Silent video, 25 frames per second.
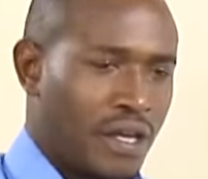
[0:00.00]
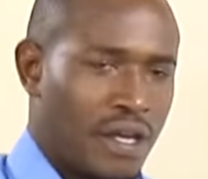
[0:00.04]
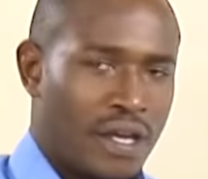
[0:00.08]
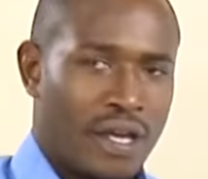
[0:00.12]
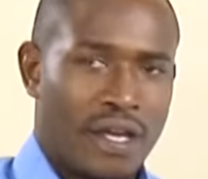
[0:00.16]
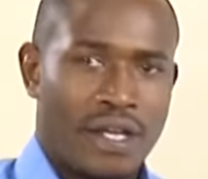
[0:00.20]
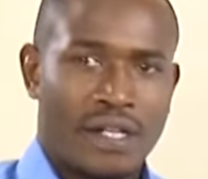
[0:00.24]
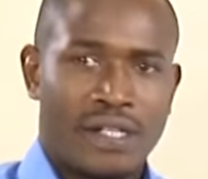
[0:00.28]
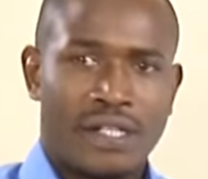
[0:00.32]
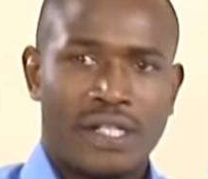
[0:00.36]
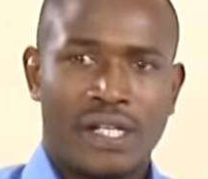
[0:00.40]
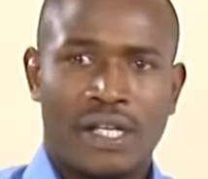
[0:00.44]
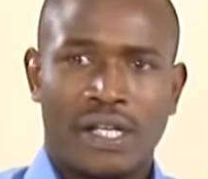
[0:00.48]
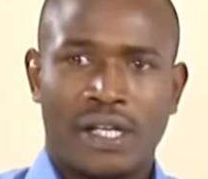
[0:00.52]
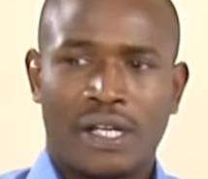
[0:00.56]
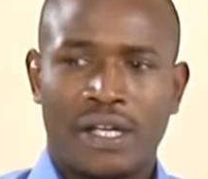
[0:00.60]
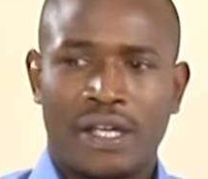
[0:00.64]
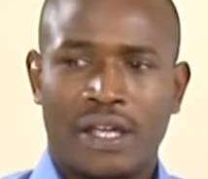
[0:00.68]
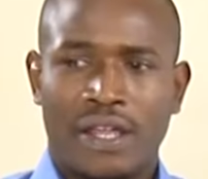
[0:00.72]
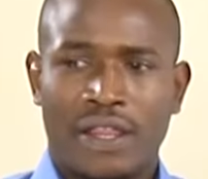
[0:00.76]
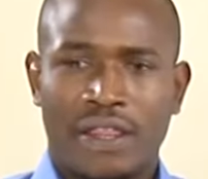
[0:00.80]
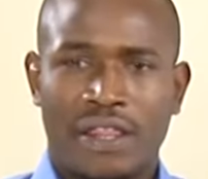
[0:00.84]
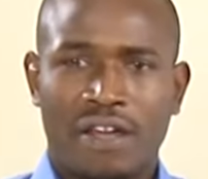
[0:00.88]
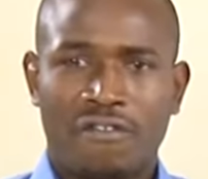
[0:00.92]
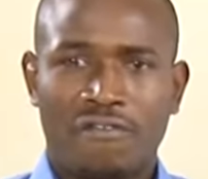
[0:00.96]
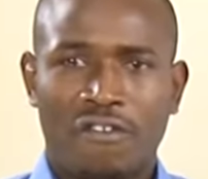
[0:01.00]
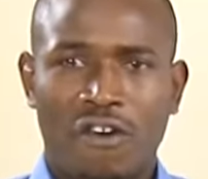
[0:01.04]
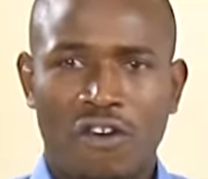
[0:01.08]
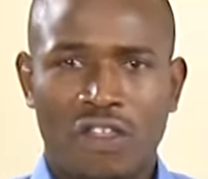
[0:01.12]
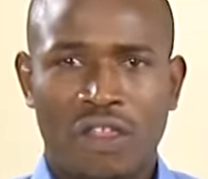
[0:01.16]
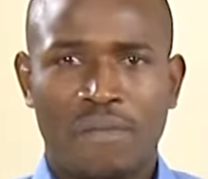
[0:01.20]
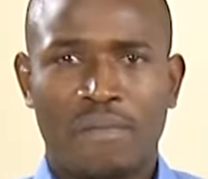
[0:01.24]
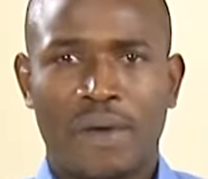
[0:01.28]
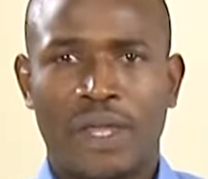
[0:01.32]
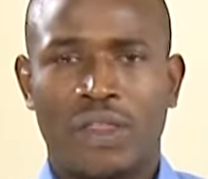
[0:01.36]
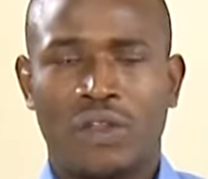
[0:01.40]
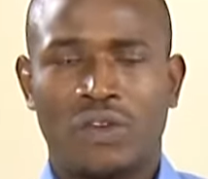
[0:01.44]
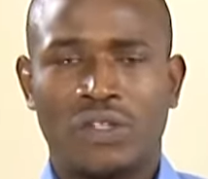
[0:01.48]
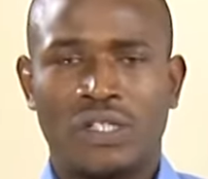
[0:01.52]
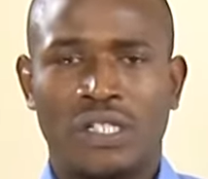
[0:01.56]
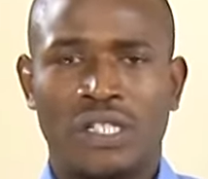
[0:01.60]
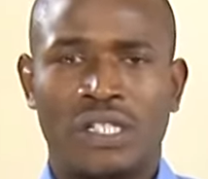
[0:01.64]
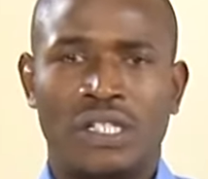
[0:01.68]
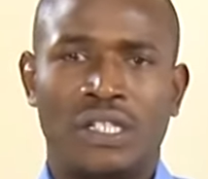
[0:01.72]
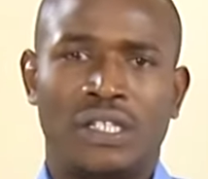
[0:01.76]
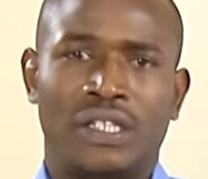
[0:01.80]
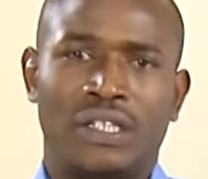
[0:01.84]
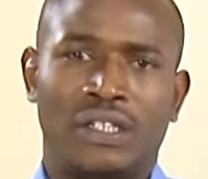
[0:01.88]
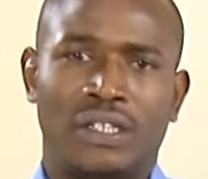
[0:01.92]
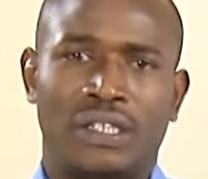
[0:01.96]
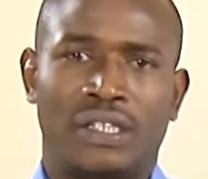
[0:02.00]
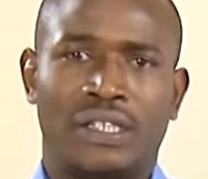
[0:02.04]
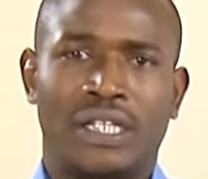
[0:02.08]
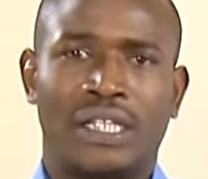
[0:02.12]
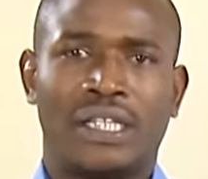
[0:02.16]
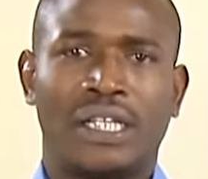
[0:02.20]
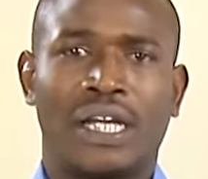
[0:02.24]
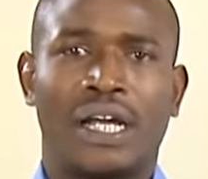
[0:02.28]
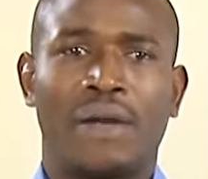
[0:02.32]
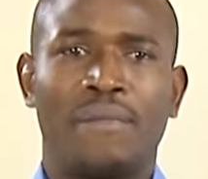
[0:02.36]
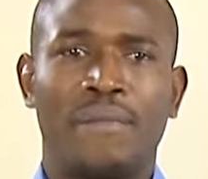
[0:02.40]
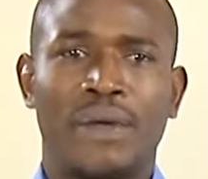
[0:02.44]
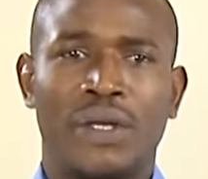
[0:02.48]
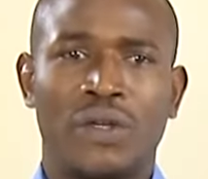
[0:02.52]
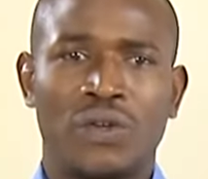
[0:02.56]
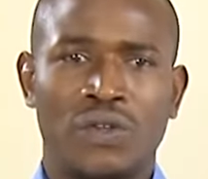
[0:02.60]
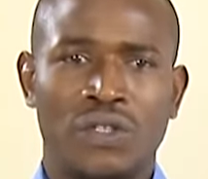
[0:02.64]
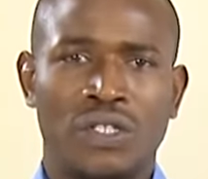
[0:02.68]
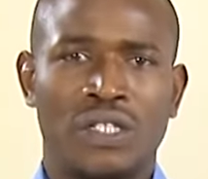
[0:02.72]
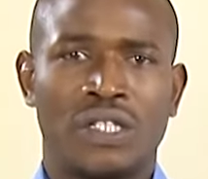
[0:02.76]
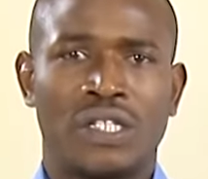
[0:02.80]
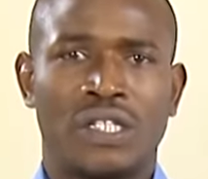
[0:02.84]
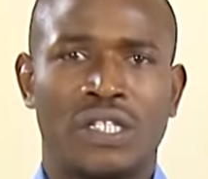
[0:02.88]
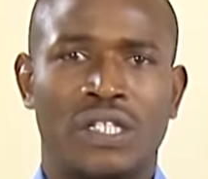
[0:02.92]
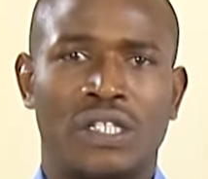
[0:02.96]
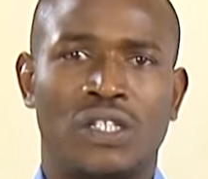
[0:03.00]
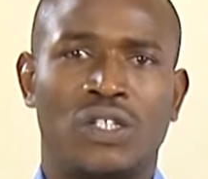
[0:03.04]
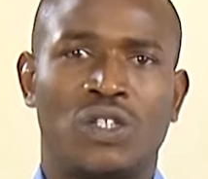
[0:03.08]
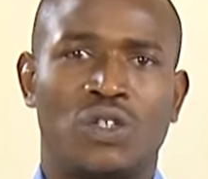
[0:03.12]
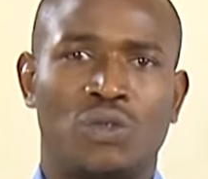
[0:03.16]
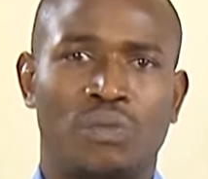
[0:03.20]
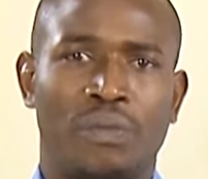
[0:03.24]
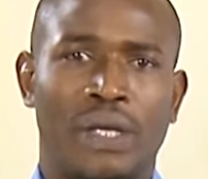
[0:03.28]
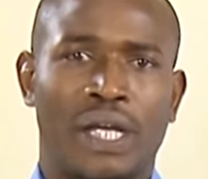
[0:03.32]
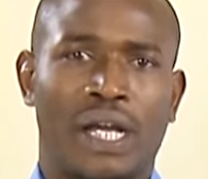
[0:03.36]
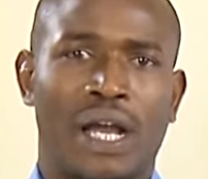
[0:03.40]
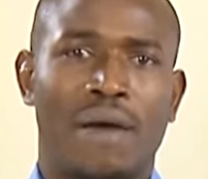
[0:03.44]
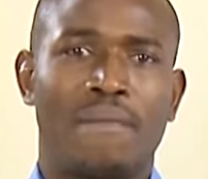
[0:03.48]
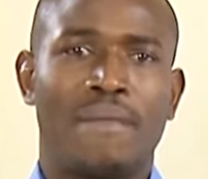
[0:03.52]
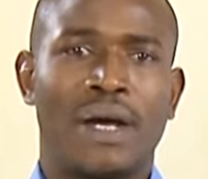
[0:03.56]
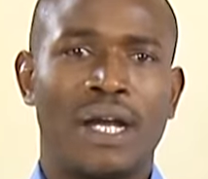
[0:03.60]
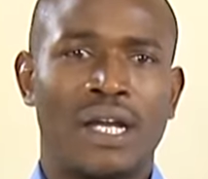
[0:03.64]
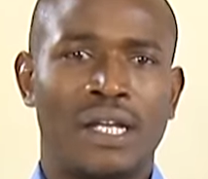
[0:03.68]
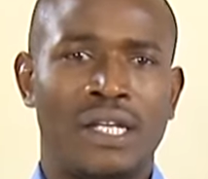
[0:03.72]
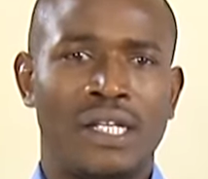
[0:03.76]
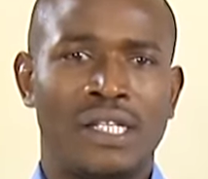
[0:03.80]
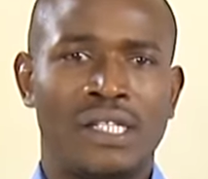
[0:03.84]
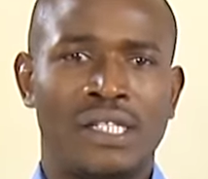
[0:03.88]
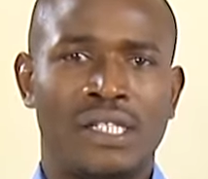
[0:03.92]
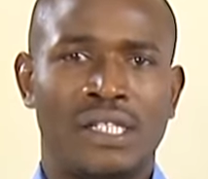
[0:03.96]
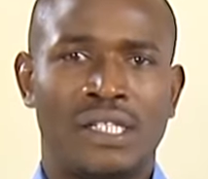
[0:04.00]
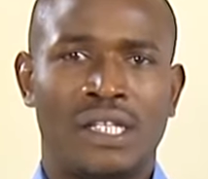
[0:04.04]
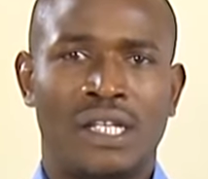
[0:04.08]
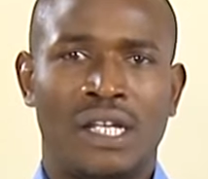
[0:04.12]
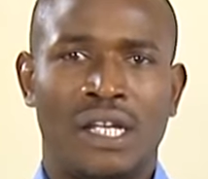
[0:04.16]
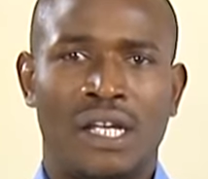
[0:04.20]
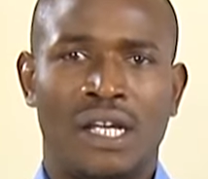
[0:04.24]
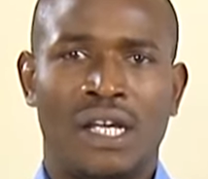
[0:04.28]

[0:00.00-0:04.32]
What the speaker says: And the fourth method that can be used to make a magnet